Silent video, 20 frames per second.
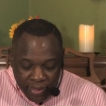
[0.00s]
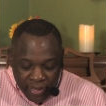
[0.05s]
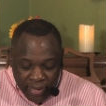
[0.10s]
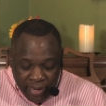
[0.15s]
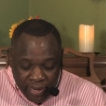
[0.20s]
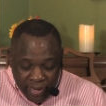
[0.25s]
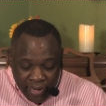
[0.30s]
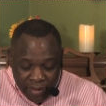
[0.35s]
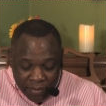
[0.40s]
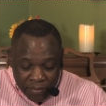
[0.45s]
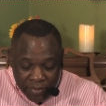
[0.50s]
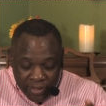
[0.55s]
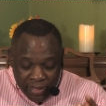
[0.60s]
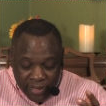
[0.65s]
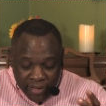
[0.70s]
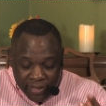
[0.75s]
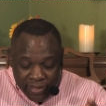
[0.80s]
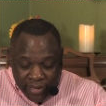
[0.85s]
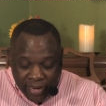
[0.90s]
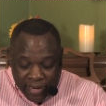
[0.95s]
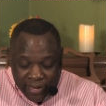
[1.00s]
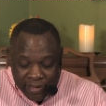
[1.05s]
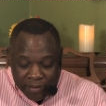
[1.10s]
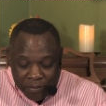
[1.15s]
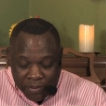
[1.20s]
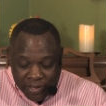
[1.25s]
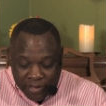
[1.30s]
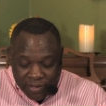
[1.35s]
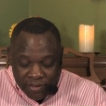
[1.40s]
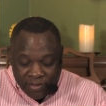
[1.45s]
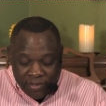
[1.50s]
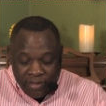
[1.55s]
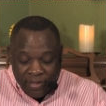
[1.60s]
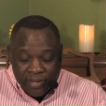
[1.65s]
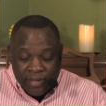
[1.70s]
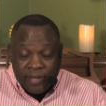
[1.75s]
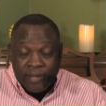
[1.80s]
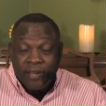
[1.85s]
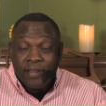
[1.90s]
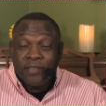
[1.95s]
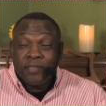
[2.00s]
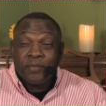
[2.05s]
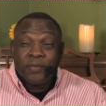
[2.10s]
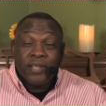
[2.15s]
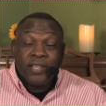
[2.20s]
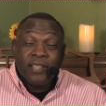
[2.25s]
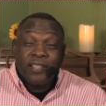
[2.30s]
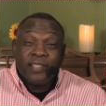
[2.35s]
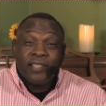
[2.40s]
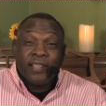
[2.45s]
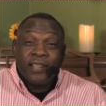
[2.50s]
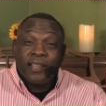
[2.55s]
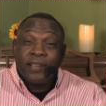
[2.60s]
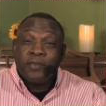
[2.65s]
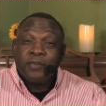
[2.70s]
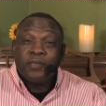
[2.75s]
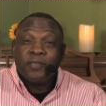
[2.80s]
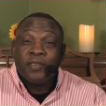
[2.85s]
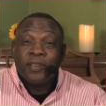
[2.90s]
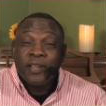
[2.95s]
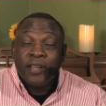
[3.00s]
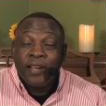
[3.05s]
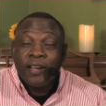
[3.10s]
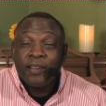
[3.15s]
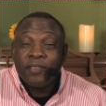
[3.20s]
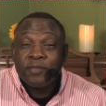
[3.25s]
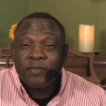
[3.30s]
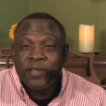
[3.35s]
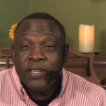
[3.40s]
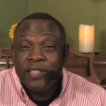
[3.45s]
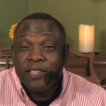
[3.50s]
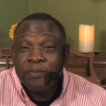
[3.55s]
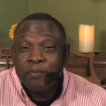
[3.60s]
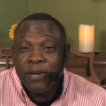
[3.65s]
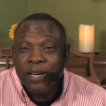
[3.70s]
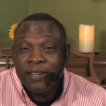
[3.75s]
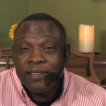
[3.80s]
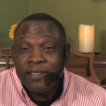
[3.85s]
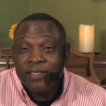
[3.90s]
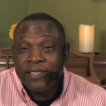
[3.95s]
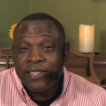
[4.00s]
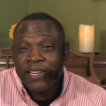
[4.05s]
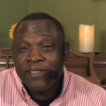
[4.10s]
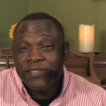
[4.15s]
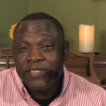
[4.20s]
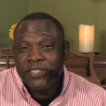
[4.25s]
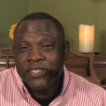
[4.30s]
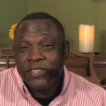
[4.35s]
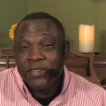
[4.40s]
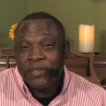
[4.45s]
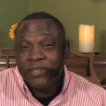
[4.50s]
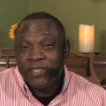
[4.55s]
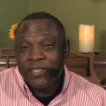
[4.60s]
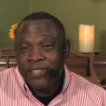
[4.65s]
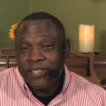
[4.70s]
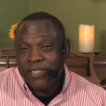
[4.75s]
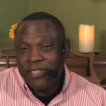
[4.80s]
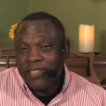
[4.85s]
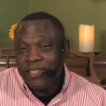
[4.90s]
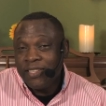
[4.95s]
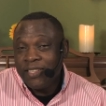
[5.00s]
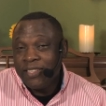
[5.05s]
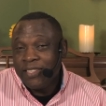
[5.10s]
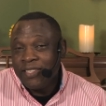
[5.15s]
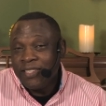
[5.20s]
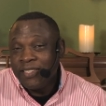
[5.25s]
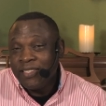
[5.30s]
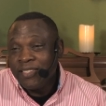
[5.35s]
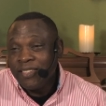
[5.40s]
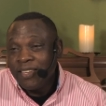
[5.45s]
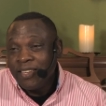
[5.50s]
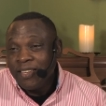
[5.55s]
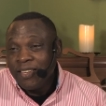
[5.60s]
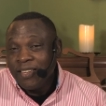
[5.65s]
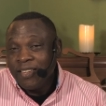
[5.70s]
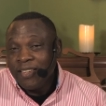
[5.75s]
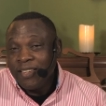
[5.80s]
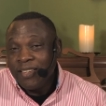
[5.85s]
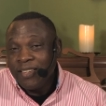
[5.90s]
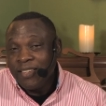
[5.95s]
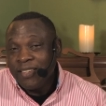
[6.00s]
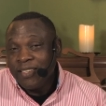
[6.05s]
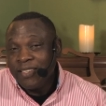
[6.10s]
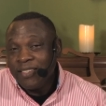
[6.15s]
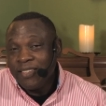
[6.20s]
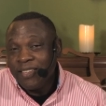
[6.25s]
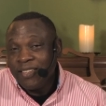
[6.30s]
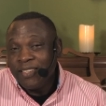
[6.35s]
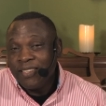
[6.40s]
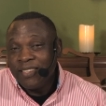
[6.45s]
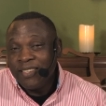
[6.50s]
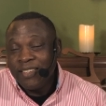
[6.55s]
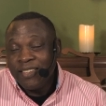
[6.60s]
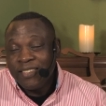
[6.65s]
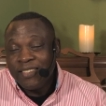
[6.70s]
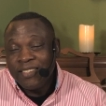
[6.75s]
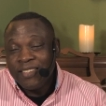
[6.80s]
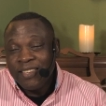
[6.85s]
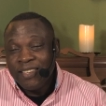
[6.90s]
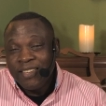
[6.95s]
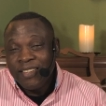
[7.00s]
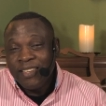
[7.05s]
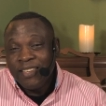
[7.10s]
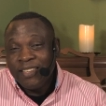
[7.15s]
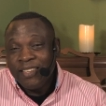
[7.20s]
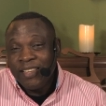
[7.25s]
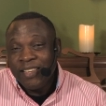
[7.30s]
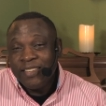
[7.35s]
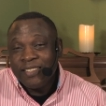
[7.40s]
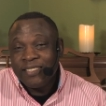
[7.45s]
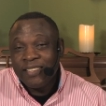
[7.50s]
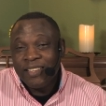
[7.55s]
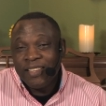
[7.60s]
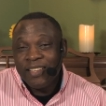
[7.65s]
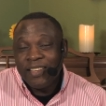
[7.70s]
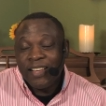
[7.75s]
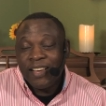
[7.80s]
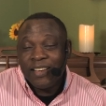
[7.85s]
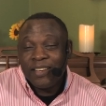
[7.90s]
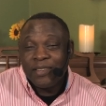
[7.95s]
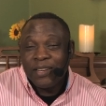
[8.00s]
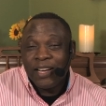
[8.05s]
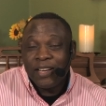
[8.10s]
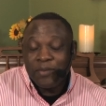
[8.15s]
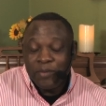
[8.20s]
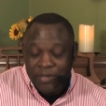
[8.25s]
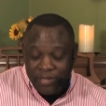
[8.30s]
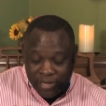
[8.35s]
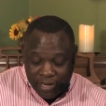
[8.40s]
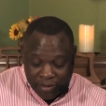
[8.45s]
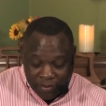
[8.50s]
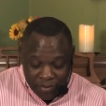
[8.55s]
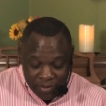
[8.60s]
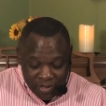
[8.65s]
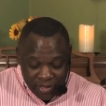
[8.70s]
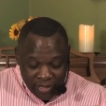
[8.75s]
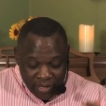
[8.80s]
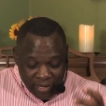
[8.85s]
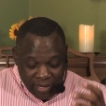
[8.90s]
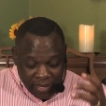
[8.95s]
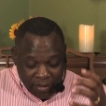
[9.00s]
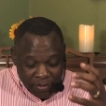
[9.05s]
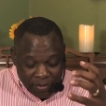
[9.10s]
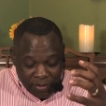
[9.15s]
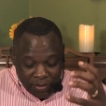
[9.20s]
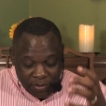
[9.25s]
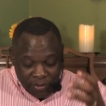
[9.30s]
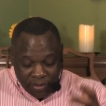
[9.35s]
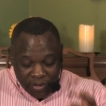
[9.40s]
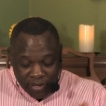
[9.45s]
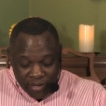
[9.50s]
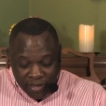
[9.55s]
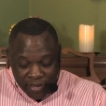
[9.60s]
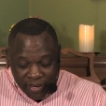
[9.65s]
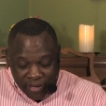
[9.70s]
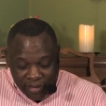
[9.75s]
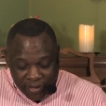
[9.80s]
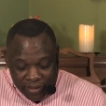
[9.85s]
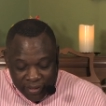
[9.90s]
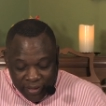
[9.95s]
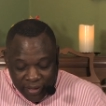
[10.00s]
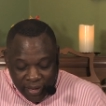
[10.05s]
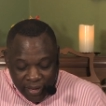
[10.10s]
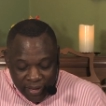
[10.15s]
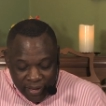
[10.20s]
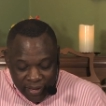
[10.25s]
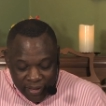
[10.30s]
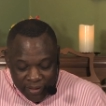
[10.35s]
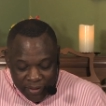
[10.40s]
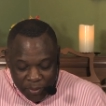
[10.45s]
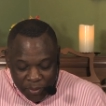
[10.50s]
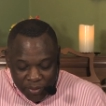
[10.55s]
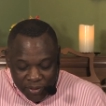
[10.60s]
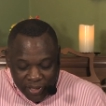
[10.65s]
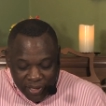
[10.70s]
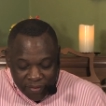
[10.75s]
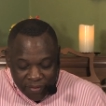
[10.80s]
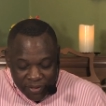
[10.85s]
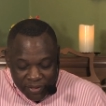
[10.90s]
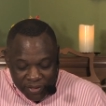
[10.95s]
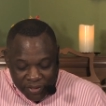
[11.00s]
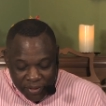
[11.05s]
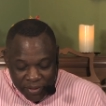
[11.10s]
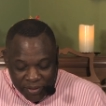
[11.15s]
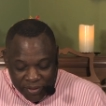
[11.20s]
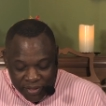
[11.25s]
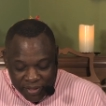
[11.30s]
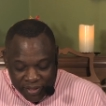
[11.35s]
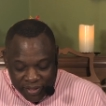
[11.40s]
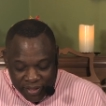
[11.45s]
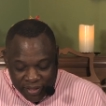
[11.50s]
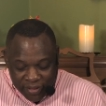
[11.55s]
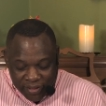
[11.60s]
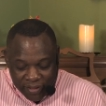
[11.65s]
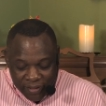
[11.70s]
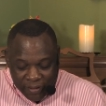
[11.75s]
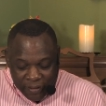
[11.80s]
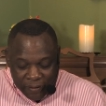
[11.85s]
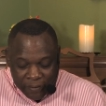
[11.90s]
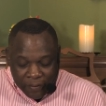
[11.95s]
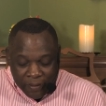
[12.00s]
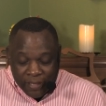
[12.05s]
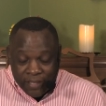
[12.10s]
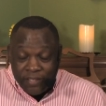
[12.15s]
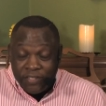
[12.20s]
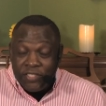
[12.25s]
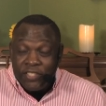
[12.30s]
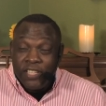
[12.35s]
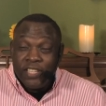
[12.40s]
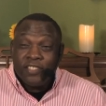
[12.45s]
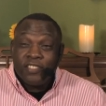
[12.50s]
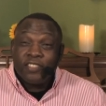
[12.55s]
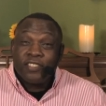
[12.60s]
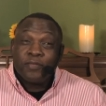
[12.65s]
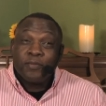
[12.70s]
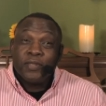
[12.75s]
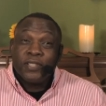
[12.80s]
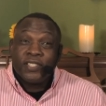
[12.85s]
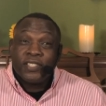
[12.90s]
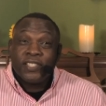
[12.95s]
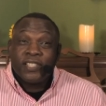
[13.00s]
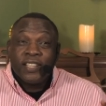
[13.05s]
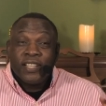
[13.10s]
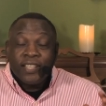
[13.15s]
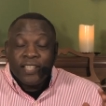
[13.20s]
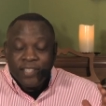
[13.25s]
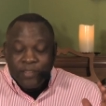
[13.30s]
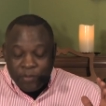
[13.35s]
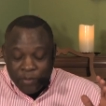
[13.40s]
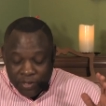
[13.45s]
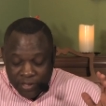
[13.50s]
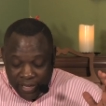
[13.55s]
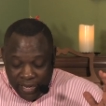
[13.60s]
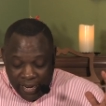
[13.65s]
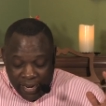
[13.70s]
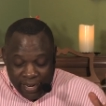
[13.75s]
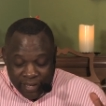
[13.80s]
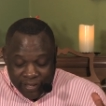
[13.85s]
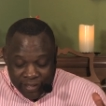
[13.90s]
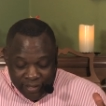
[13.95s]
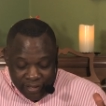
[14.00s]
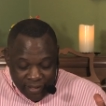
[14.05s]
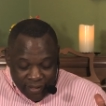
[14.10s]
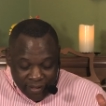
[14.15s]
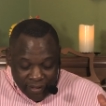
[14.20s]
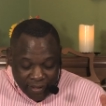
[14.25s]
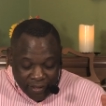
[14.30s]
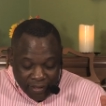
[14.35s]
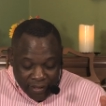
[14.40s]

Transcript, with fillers: and I got really excited because I was reading and I, I was reading about the seven churches in in in in in, in Asia, and I, I was I was I was looking at, at, at those seven churches, and and Jesus was was actually uh,